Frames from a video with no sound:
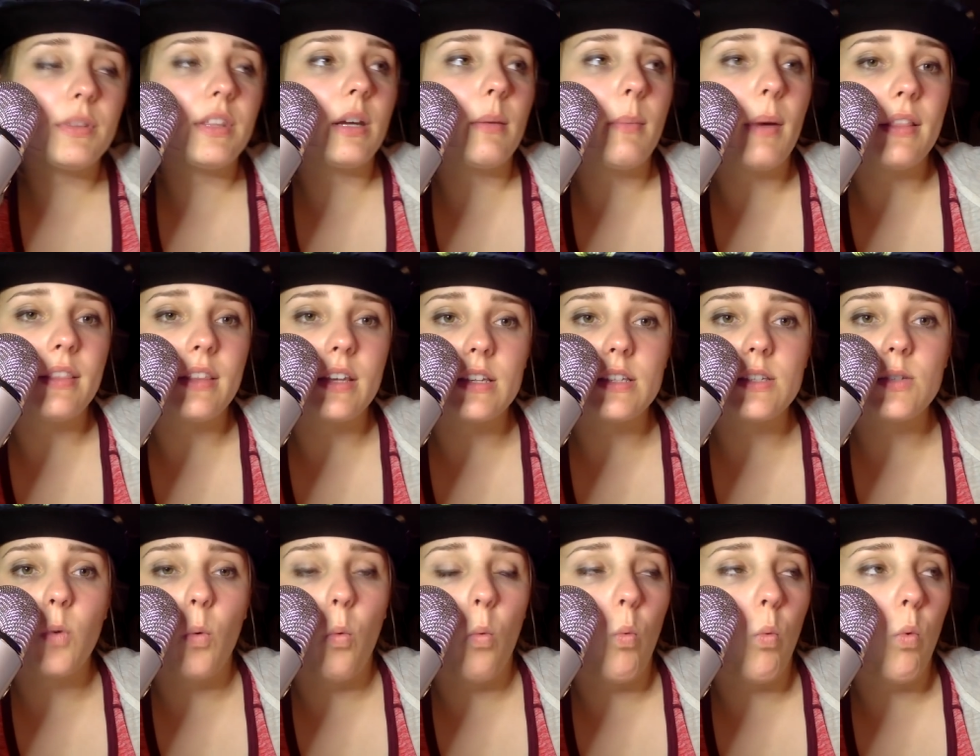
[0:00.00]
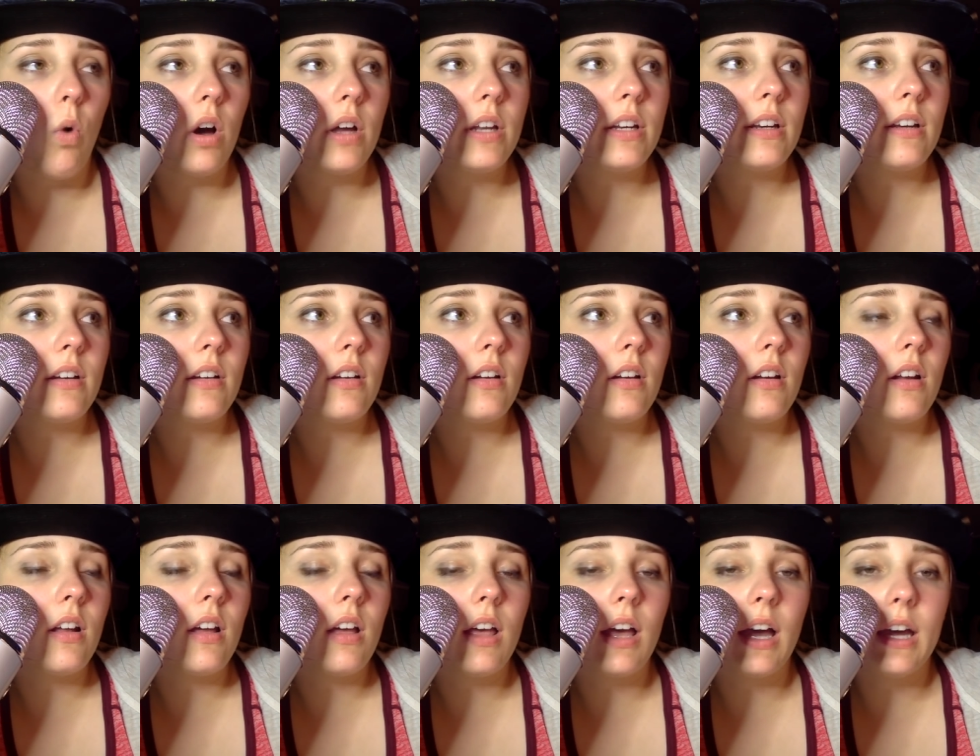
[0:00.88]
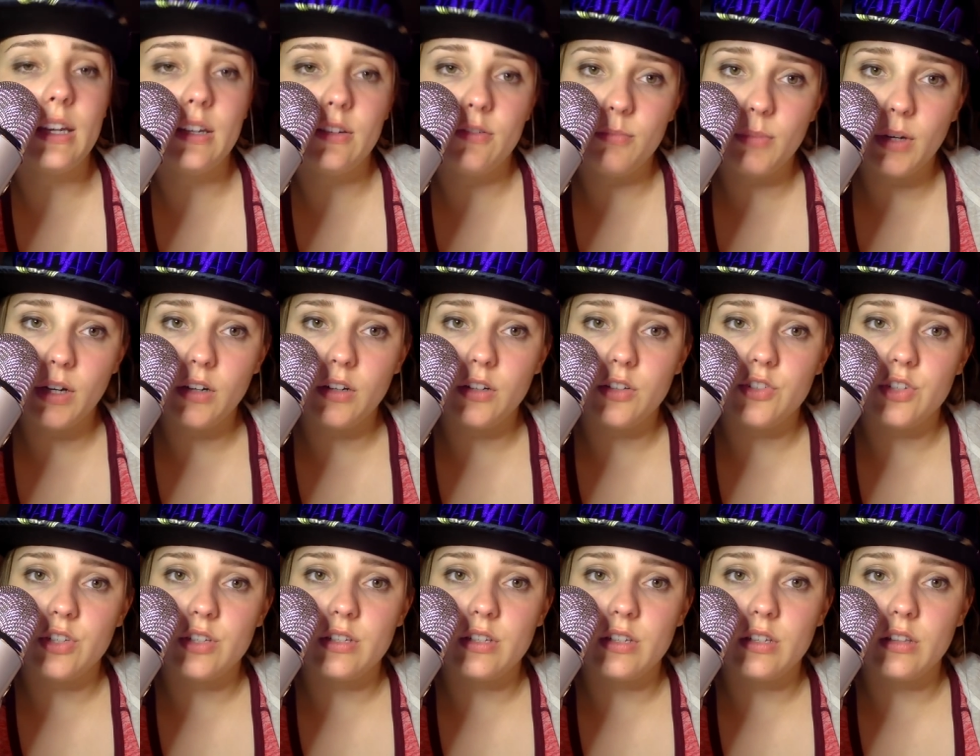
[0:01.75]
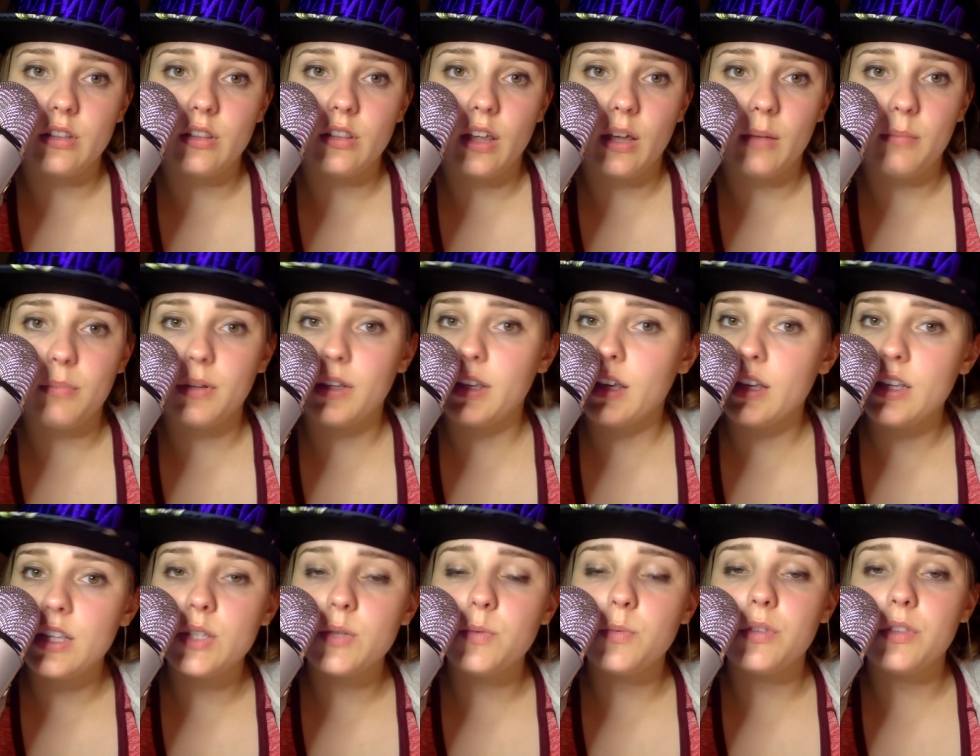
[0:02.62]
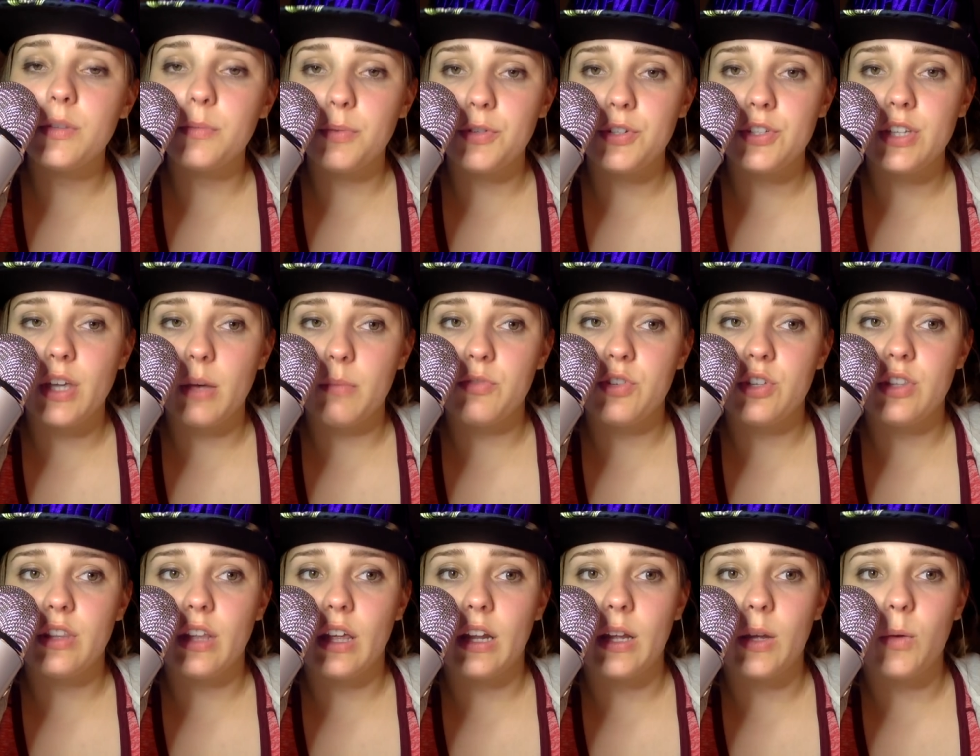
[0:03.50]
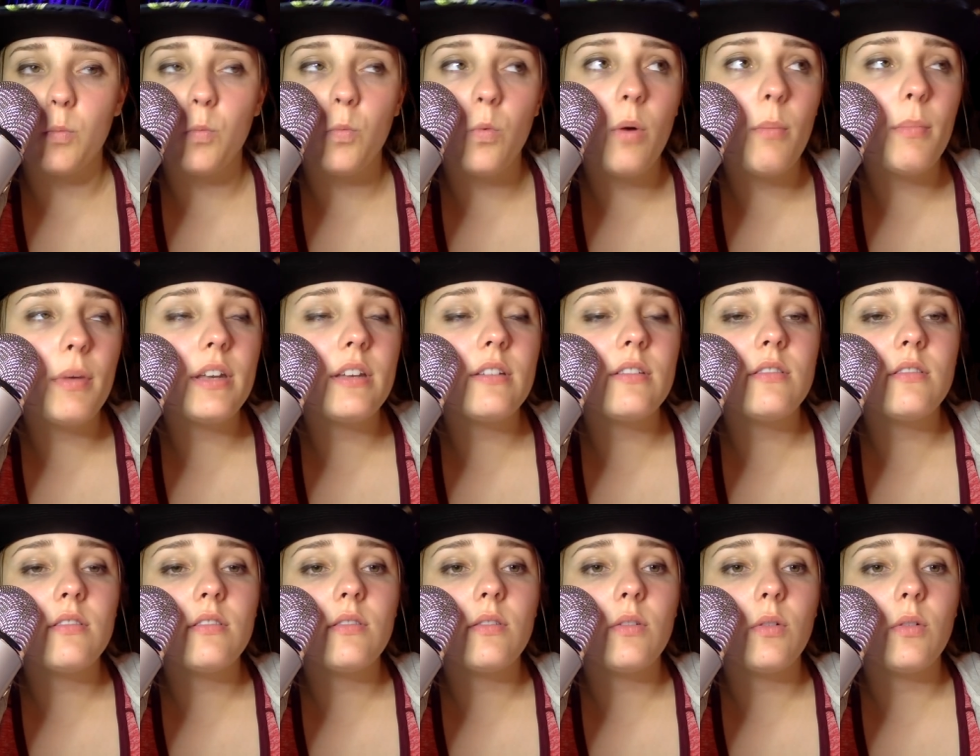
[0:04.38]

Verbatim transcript: Think about this. What kind of marriage is it that begins with the perception that a woman